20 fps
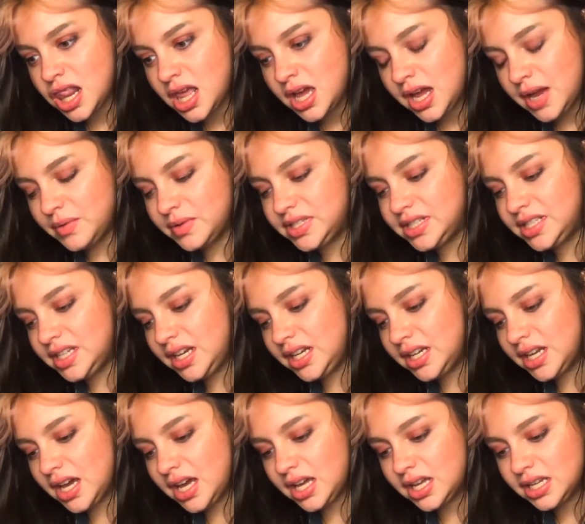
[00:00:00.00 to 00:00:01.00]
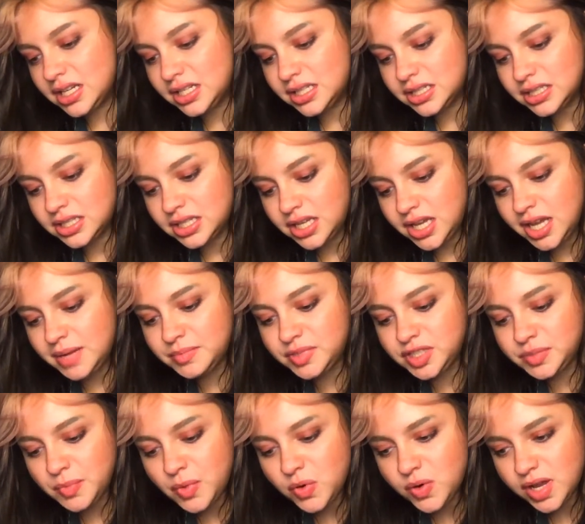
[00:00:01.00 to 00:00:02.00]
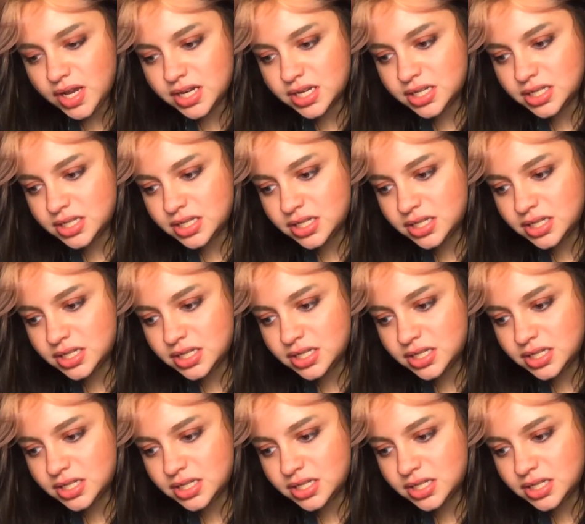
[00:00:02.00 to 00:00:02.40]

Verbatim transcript: It was seeing uh, him smoking.